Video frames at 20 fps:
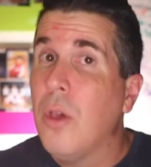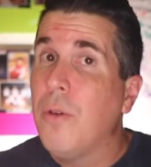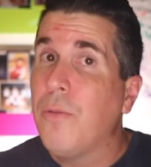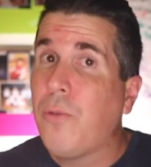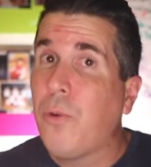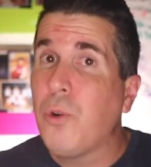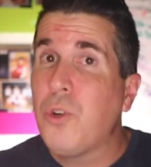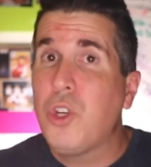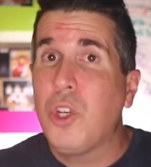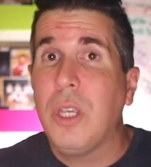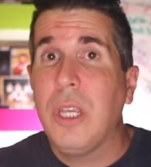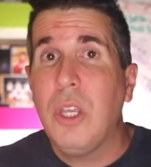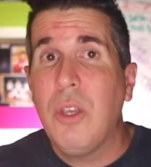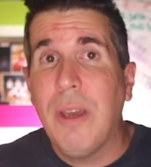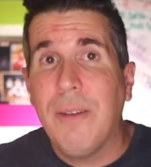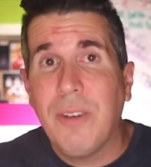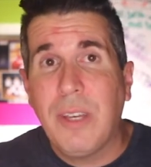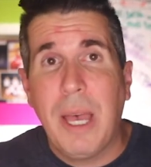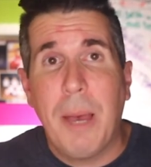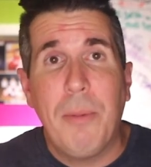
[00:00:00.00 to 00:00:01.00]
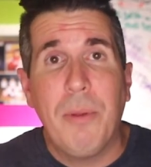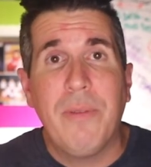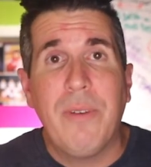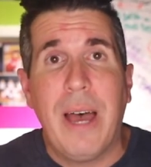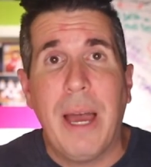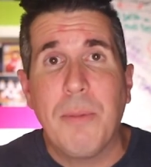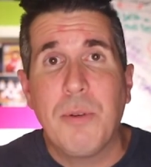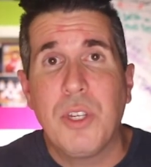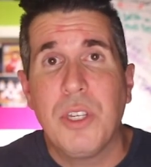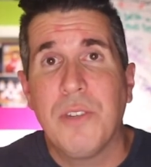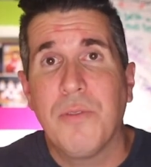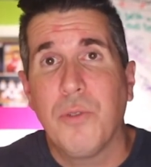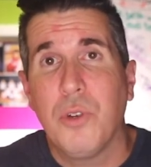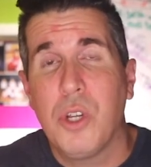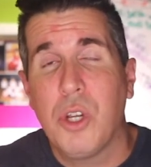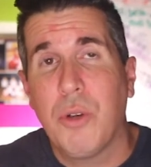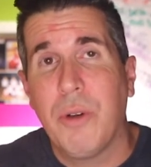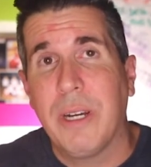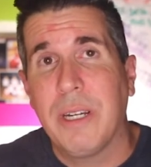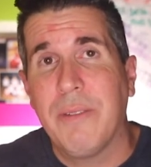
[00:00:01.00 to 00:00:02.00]
Fortunately, you have a couple of options for
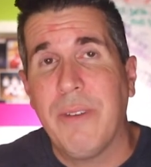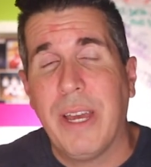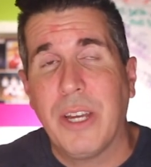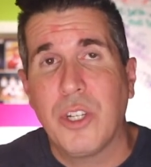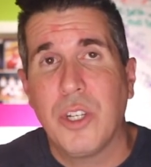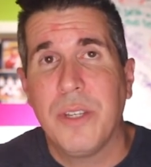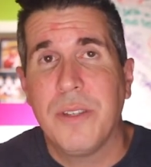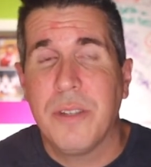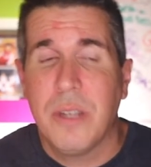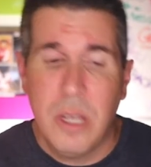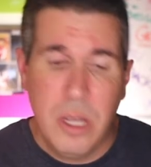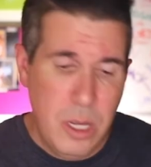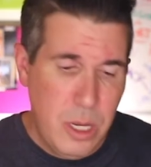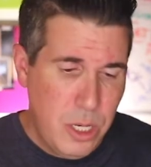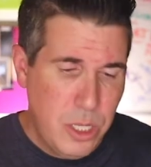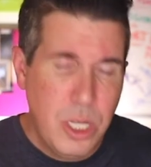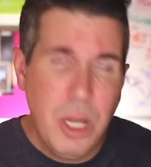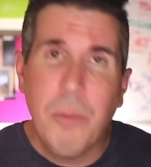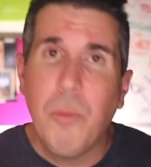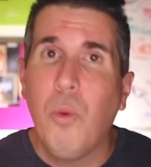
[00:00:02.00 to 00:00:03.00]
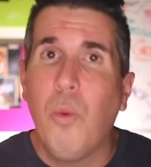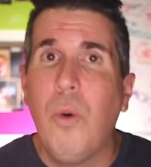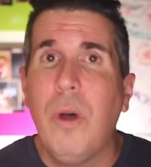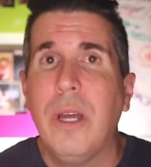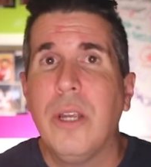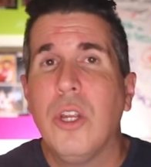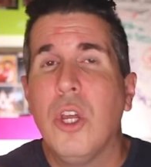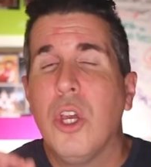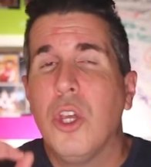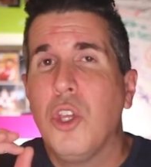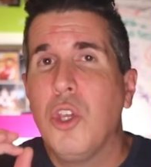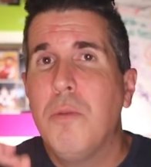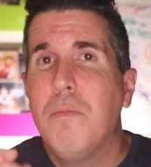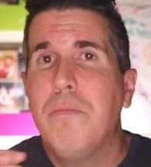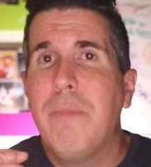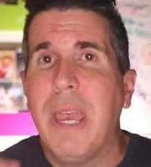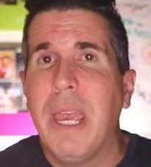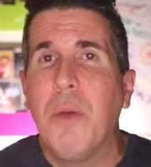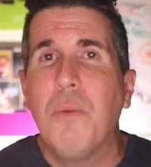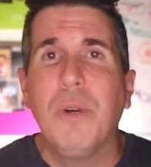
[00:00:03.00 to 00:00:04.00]
your corrective actions. Number one, you
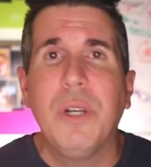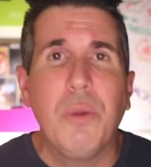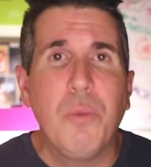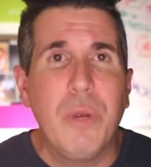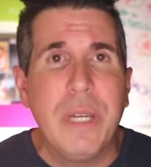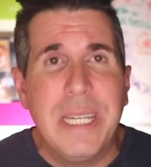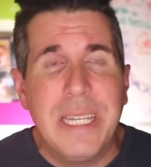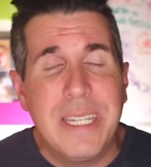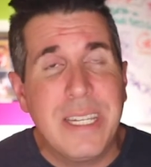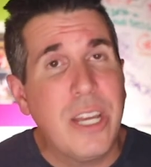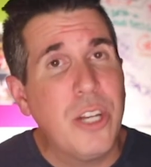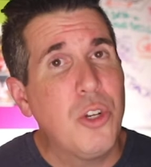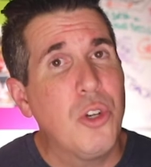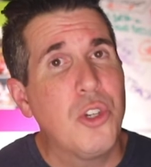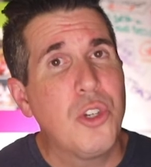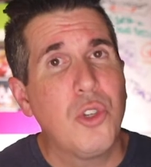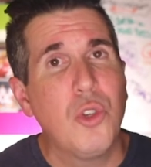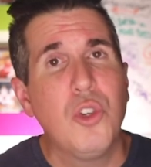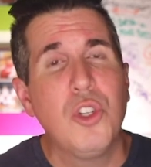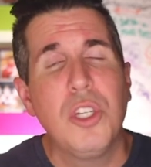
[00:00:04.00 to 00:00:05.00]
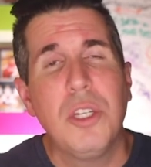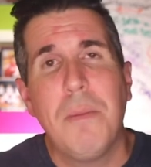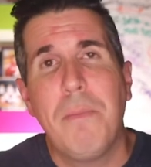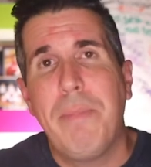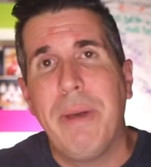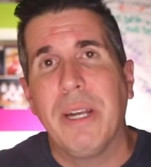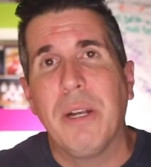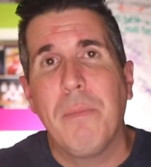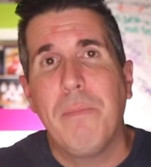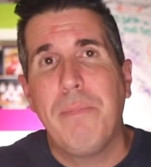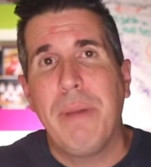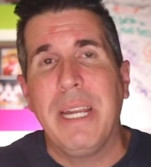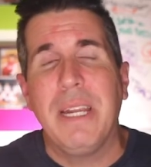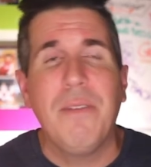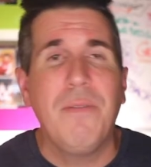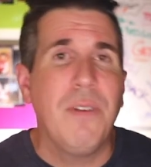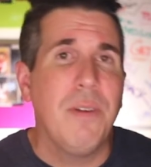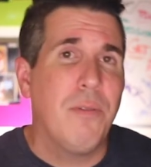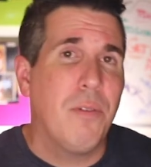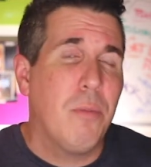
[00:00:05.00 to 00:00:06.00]
may want to redesign your solution to better
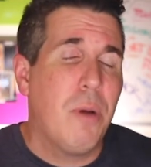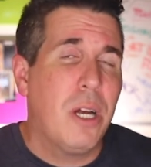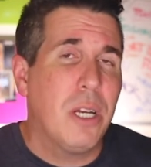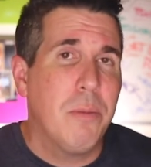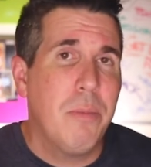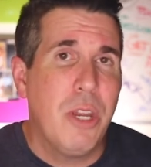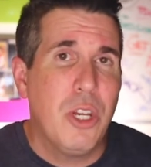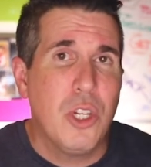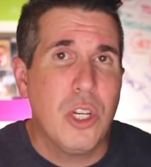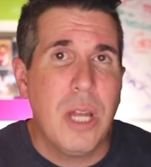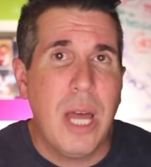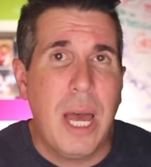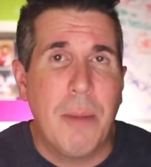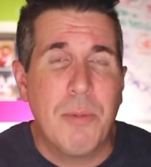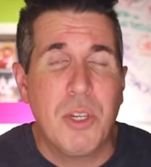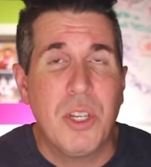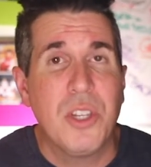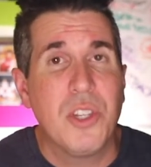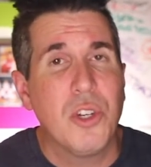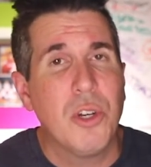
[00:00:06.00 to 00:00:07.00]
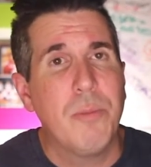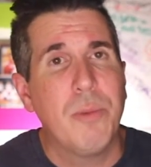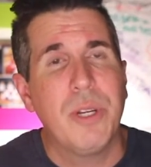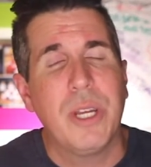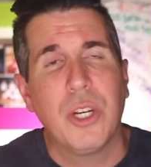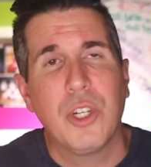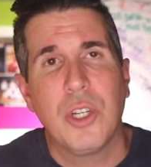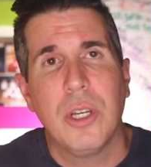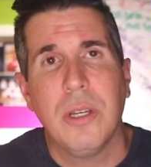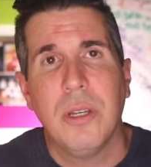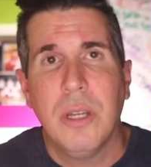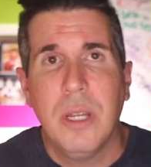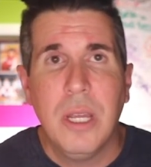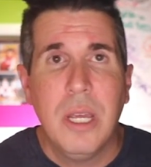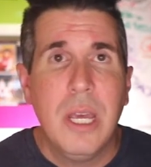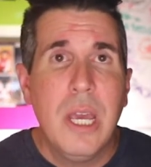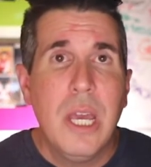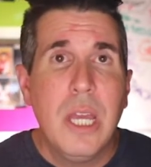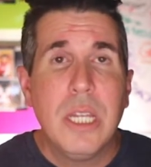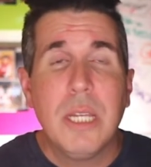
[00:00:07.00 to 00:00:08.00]
benefit from automation options during production.
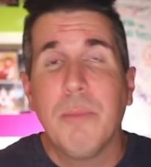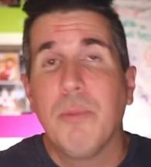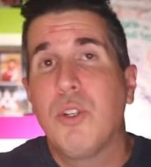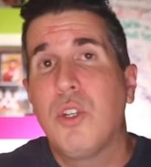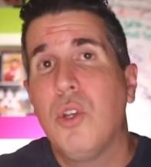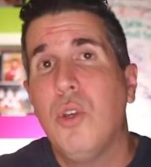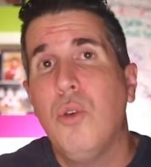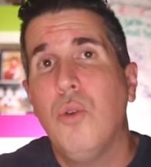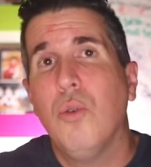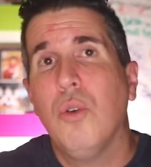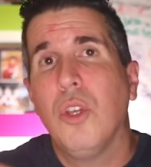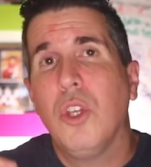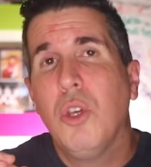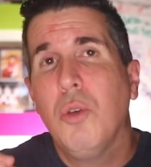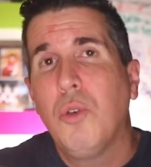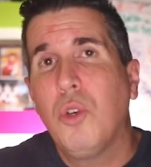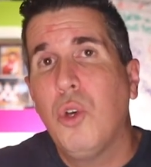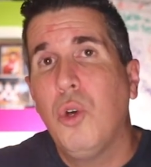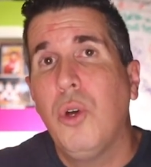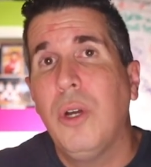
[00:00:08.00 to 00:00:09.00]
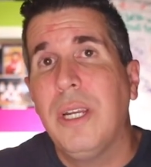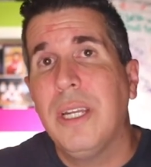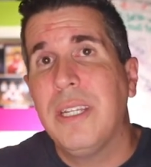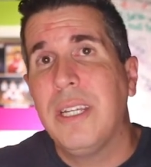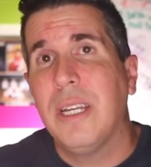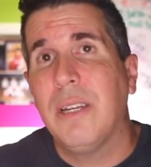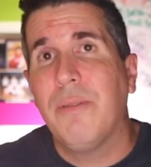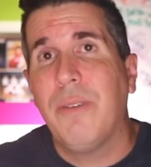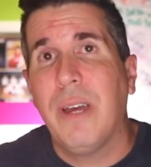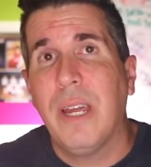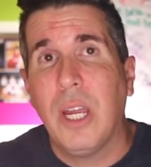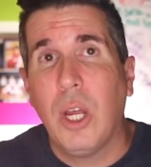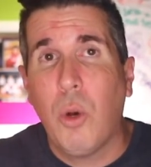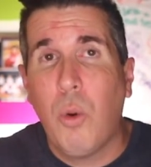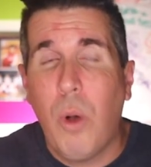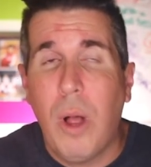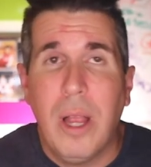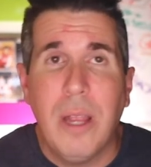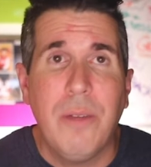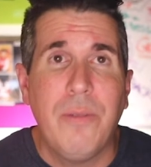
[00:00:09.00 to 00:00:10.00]
Number two, you could identify and
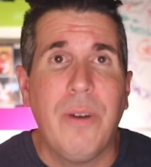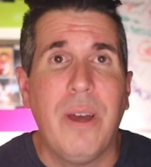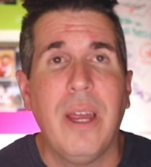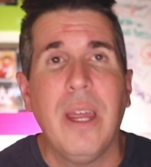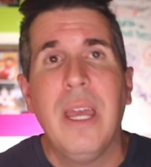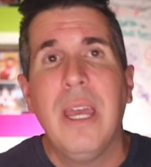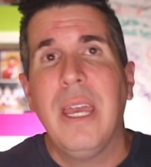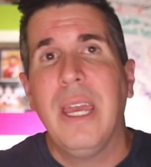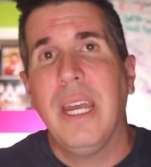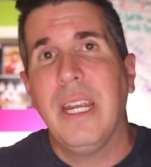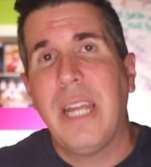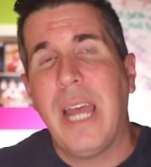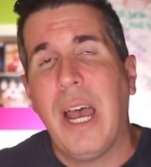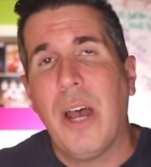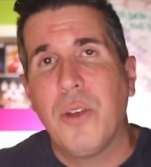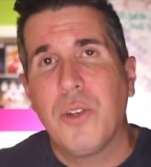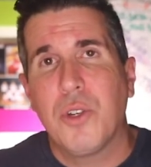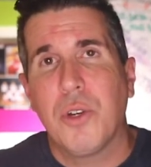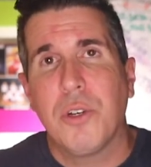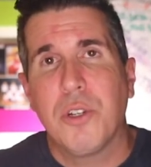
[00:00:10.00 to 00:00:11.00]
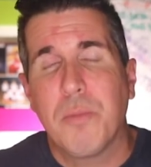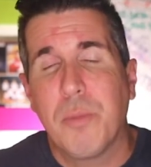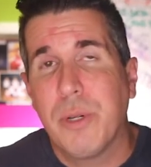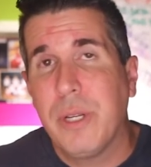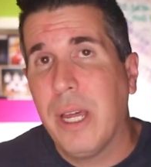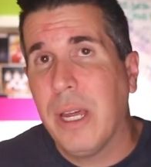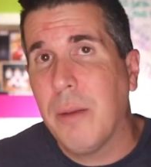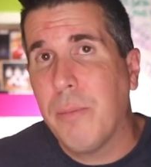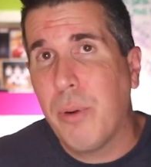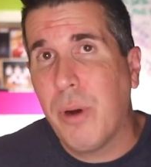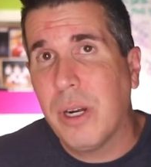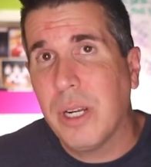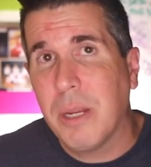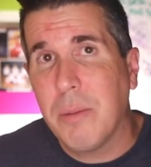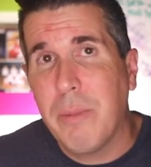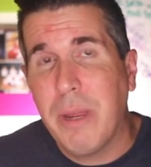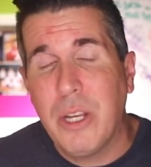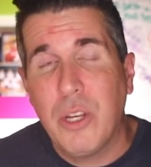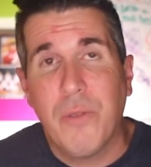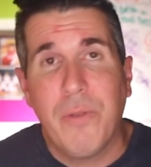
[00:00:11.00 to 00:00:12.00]
qualify an outsourced
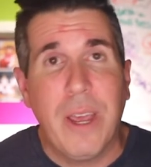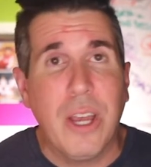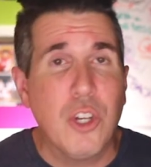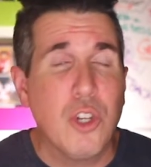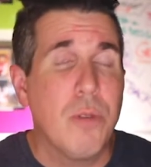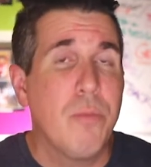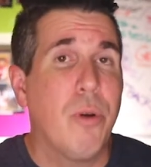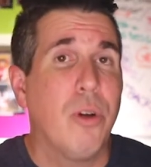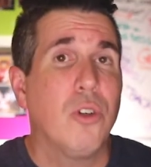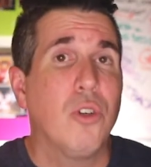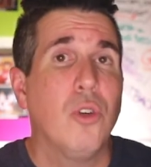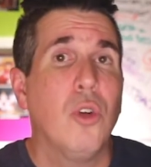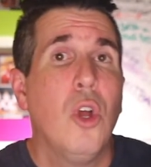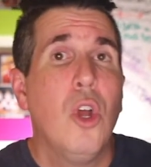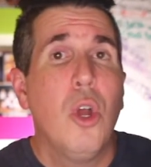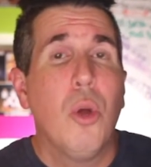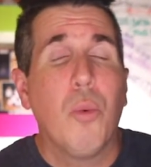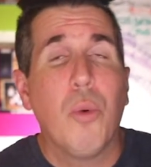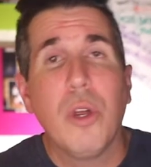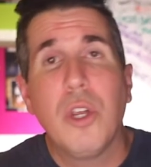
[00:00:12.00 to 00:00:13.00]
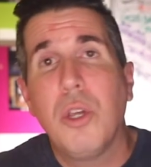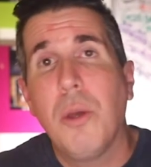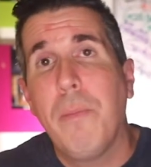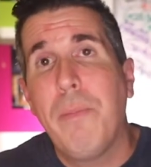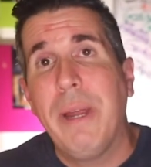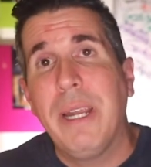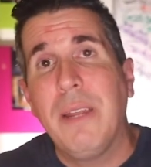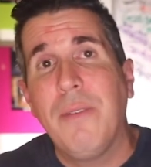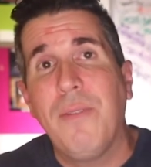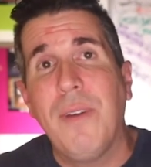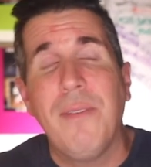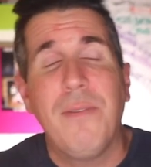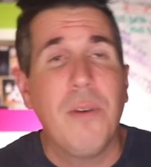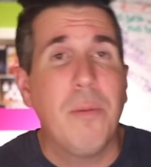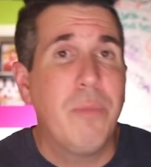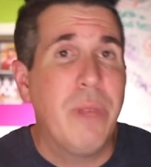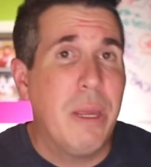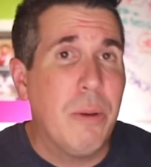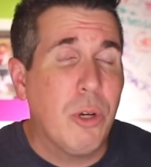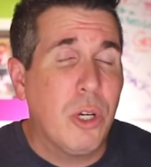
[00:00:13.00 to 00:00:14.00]
product manufacturing partner where you'll benefit
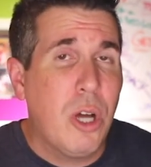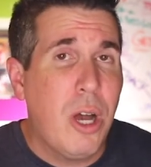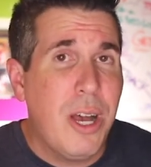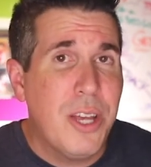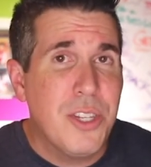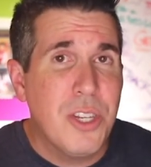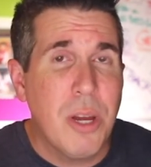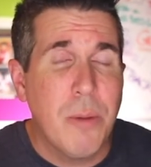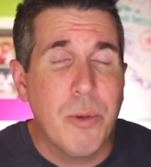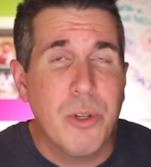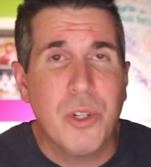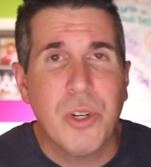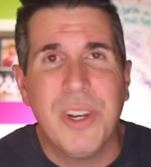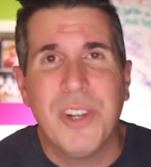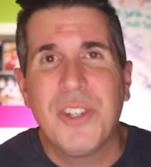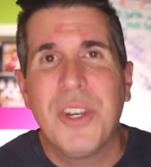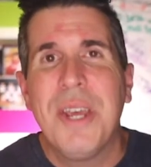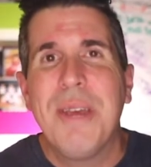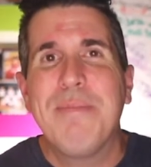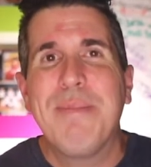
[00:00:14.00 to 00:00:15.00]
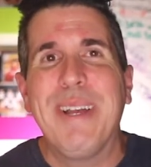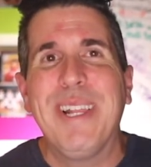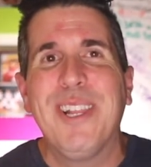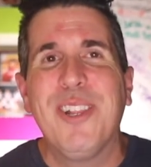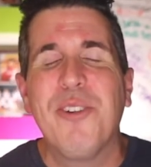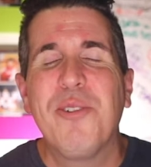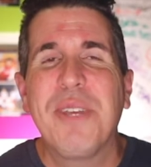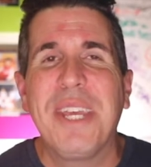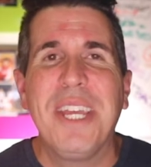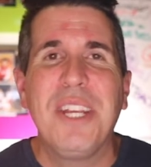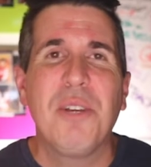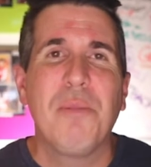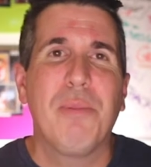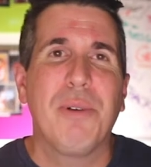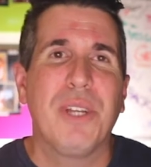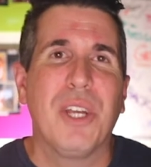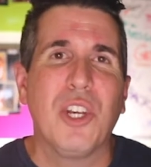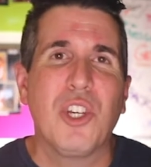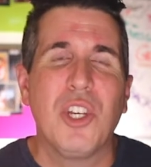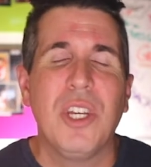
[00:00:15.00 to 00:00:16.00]
from labor cost arbitrage by locating your
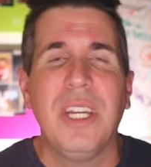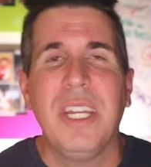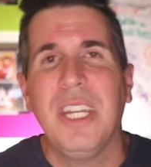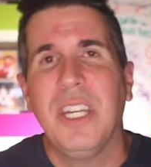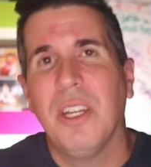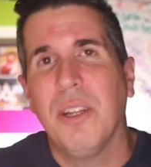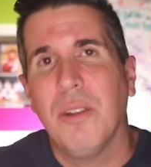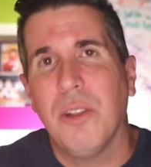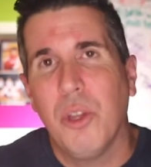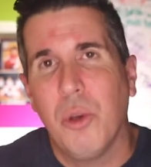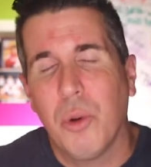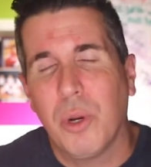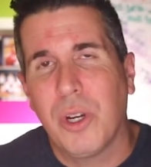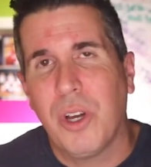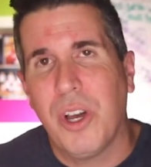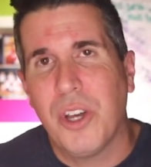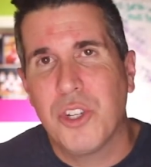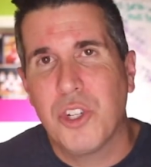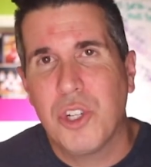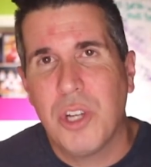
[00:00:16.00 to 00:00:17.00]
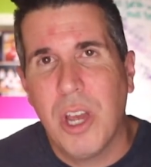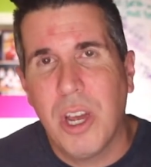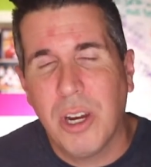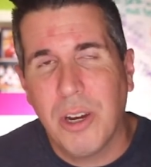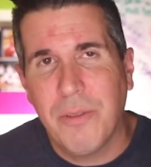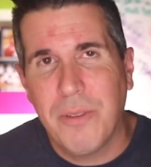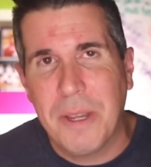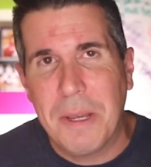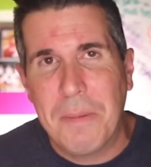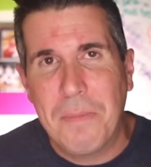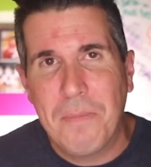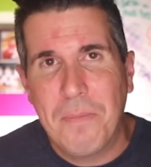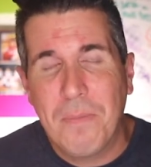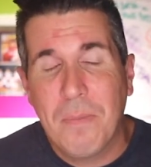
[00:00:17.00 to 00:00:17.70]
production in a lower cost geography.